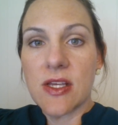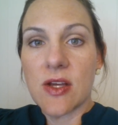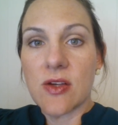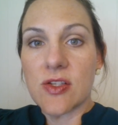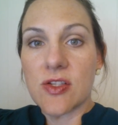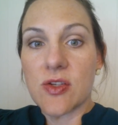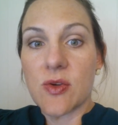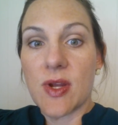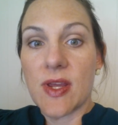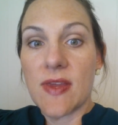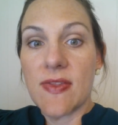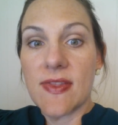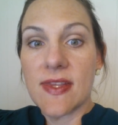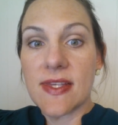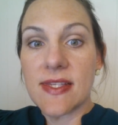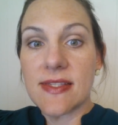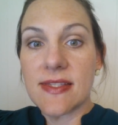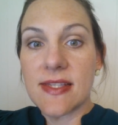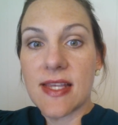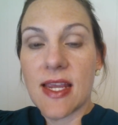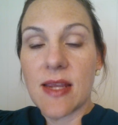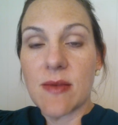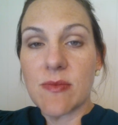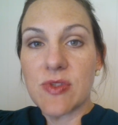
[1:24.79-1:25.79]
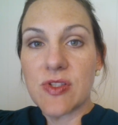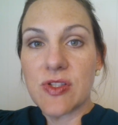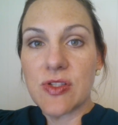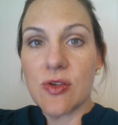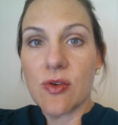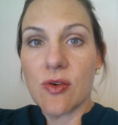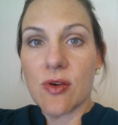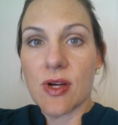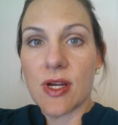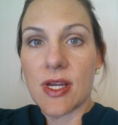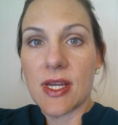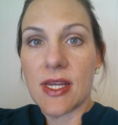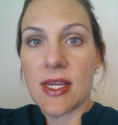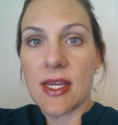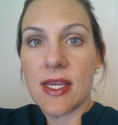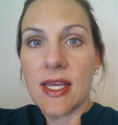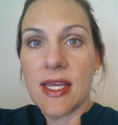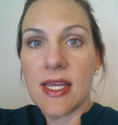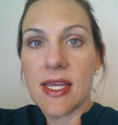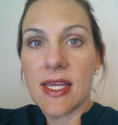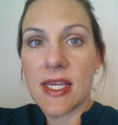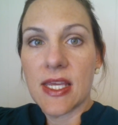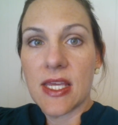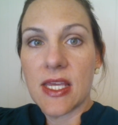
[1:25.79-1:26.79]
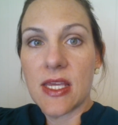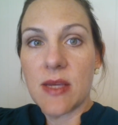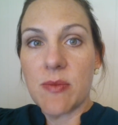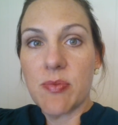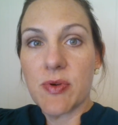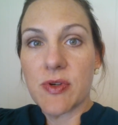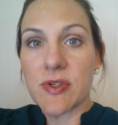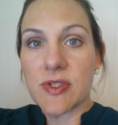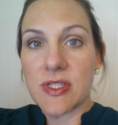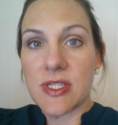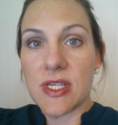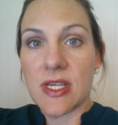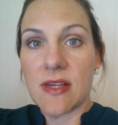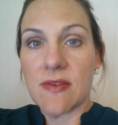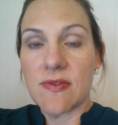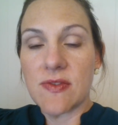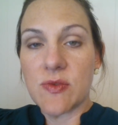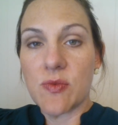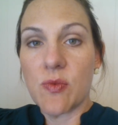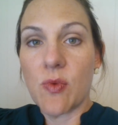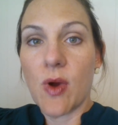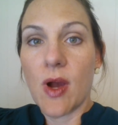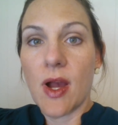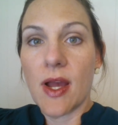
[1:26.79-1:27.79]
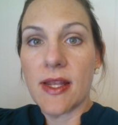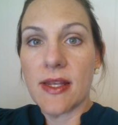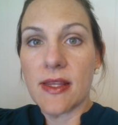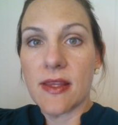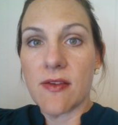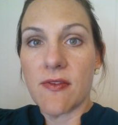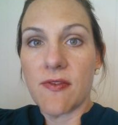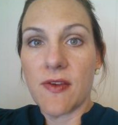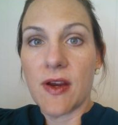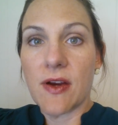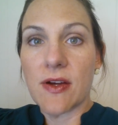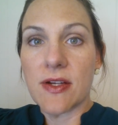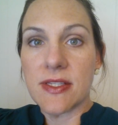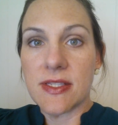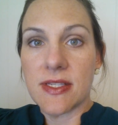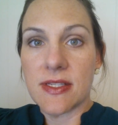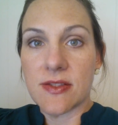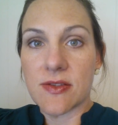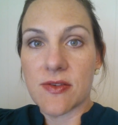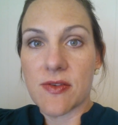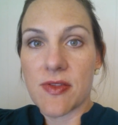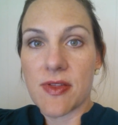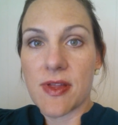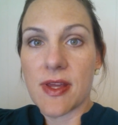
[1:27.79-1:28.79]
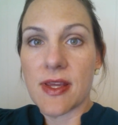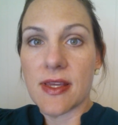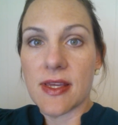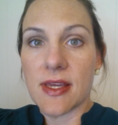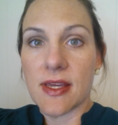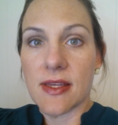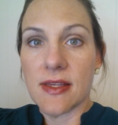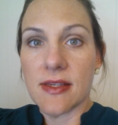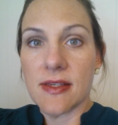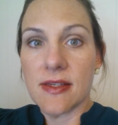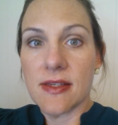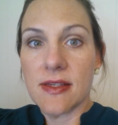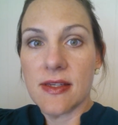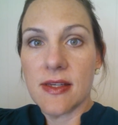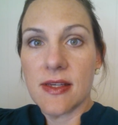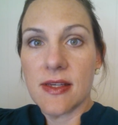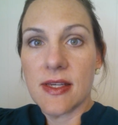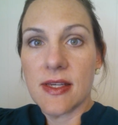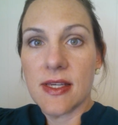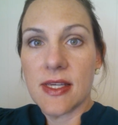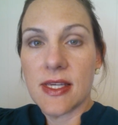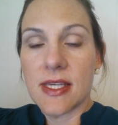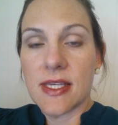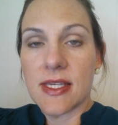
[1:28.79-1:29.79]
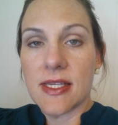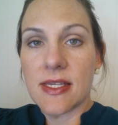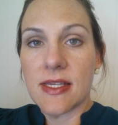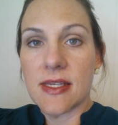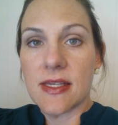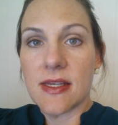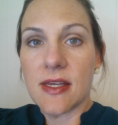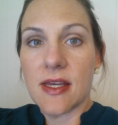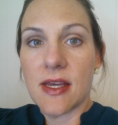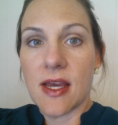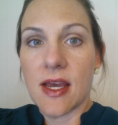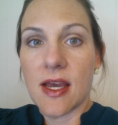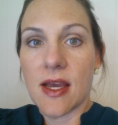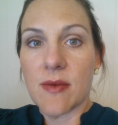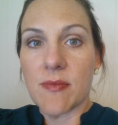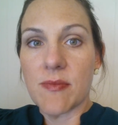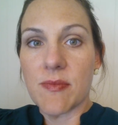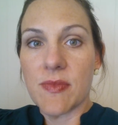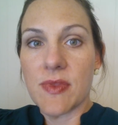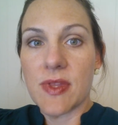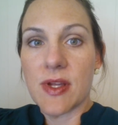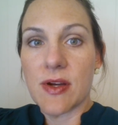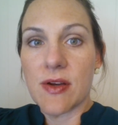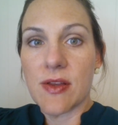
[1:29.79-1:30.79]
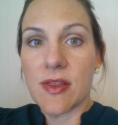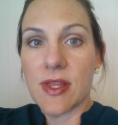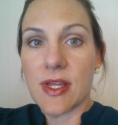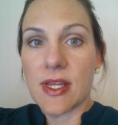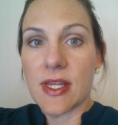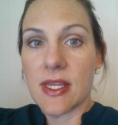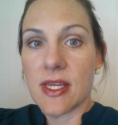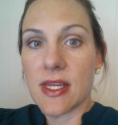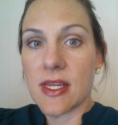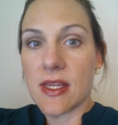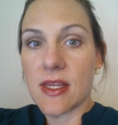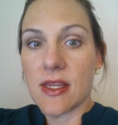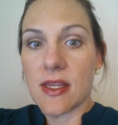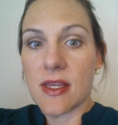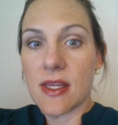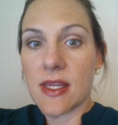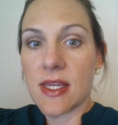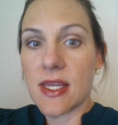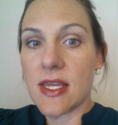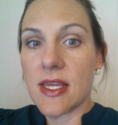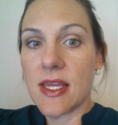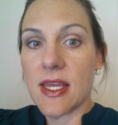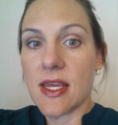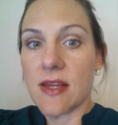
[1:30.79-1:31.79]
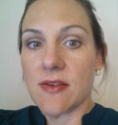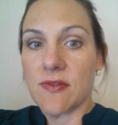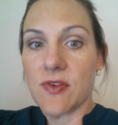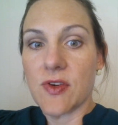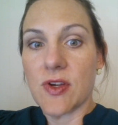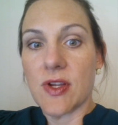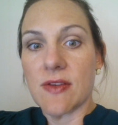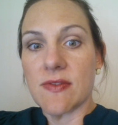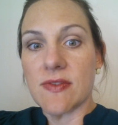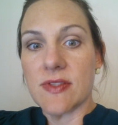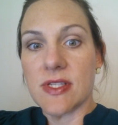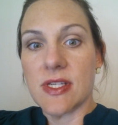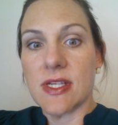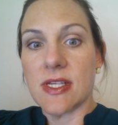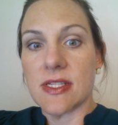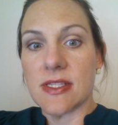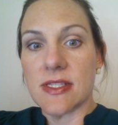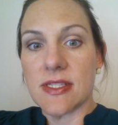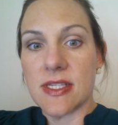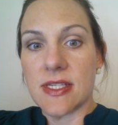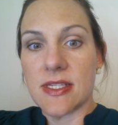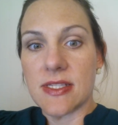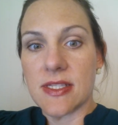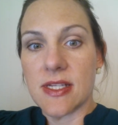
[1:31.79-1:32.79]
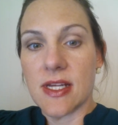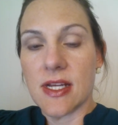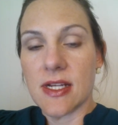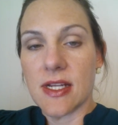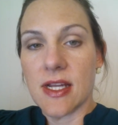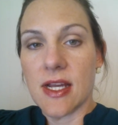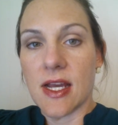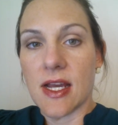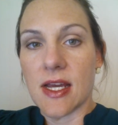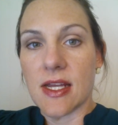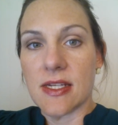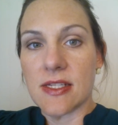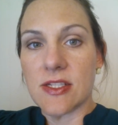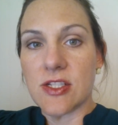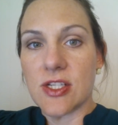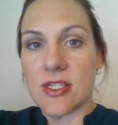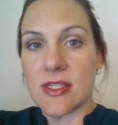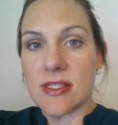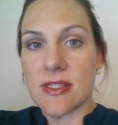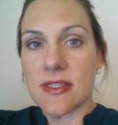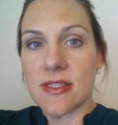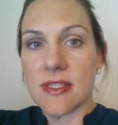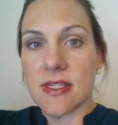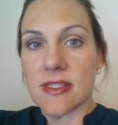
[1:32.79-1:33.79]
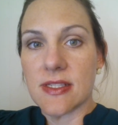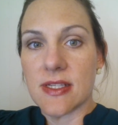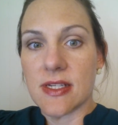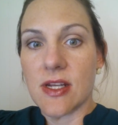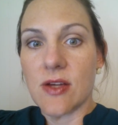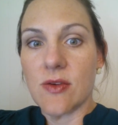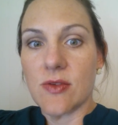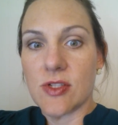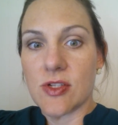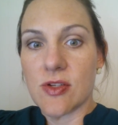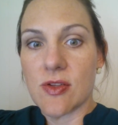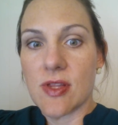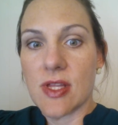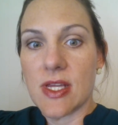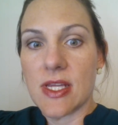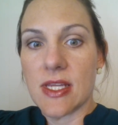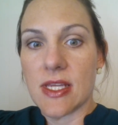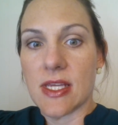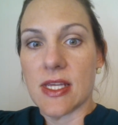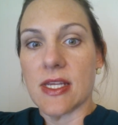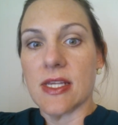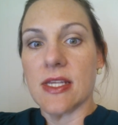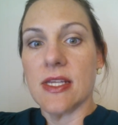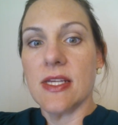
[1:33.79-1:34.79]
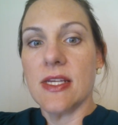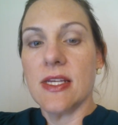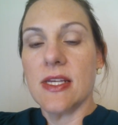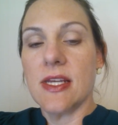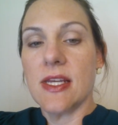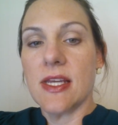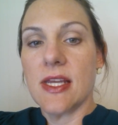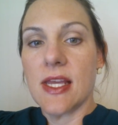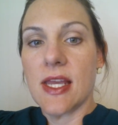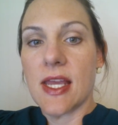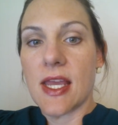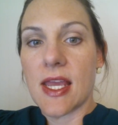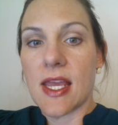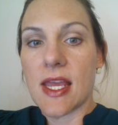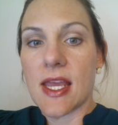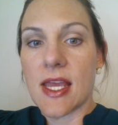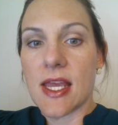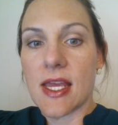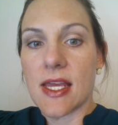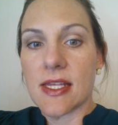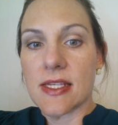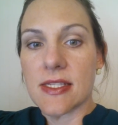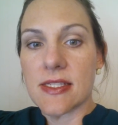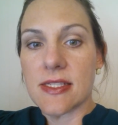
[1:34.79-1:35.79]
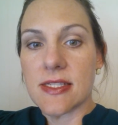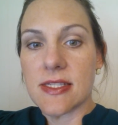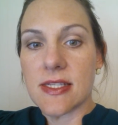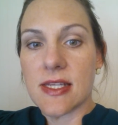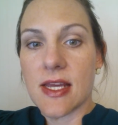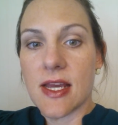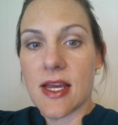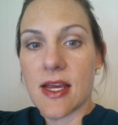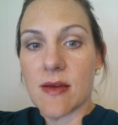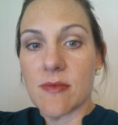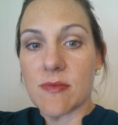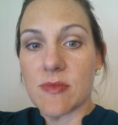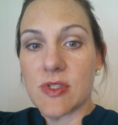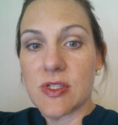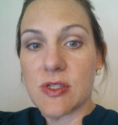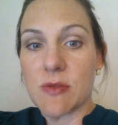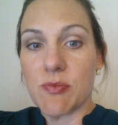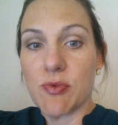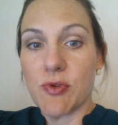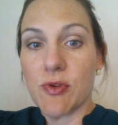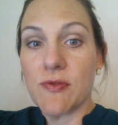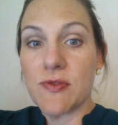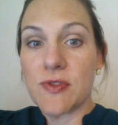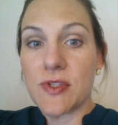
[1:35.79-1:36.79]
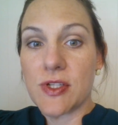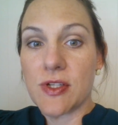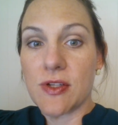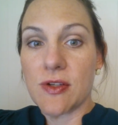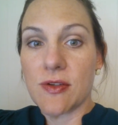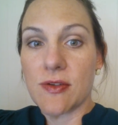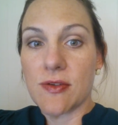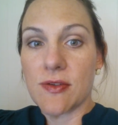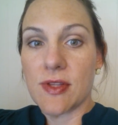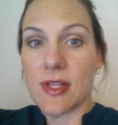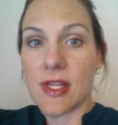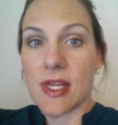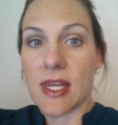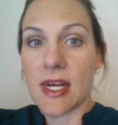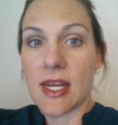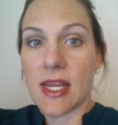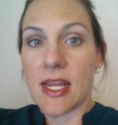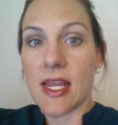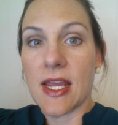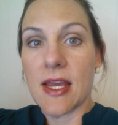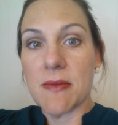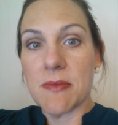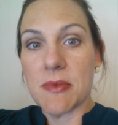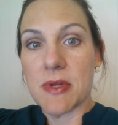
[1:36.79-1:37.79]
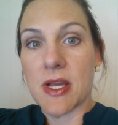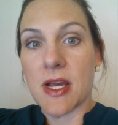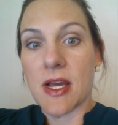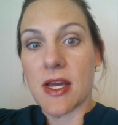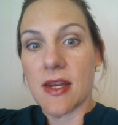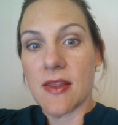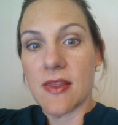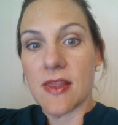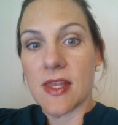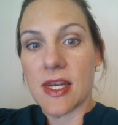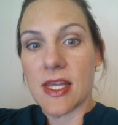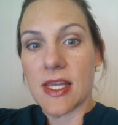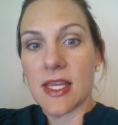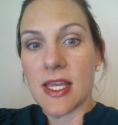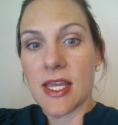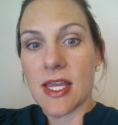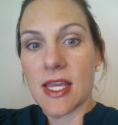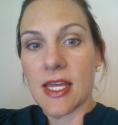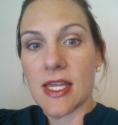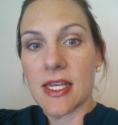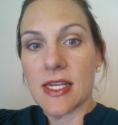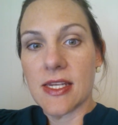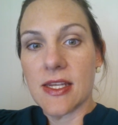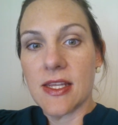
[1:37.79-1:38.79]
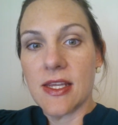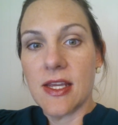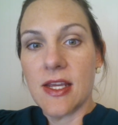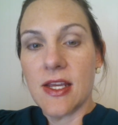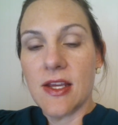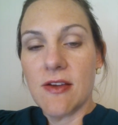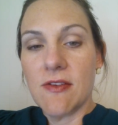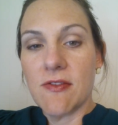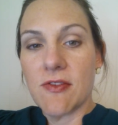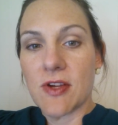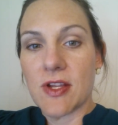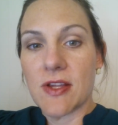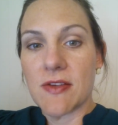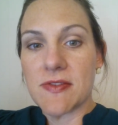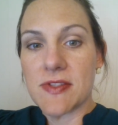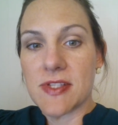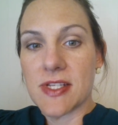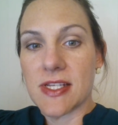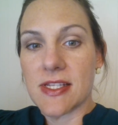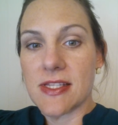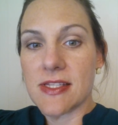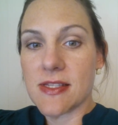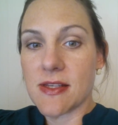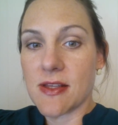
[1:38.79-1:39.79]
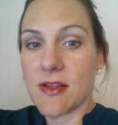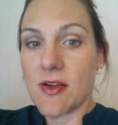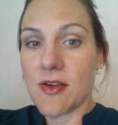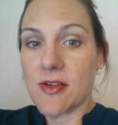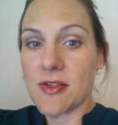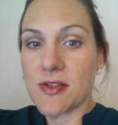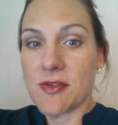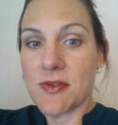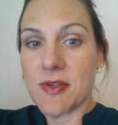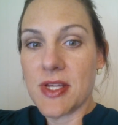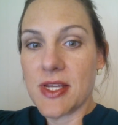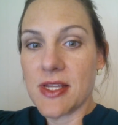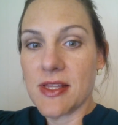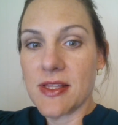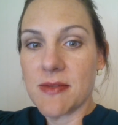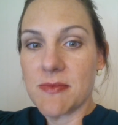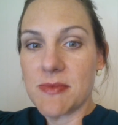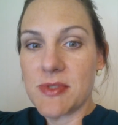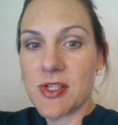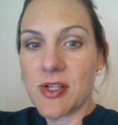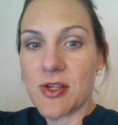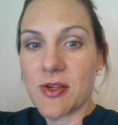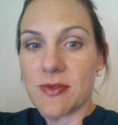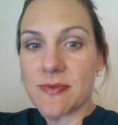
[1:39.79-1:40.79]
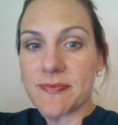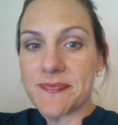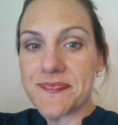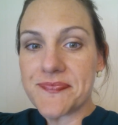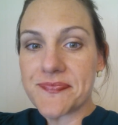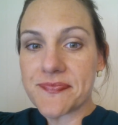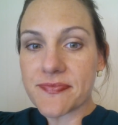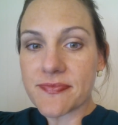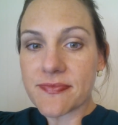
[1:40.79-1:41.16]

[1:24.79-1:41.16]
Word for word: So in the same story, he perceives what the Pharisees are thinking. He, um, they're thinking he can't forgive sins. He's not God. And Jesus says, "I know what you're thinking, and um, to prove to you that I am God and that I can forgive sins, I'll also heal him too."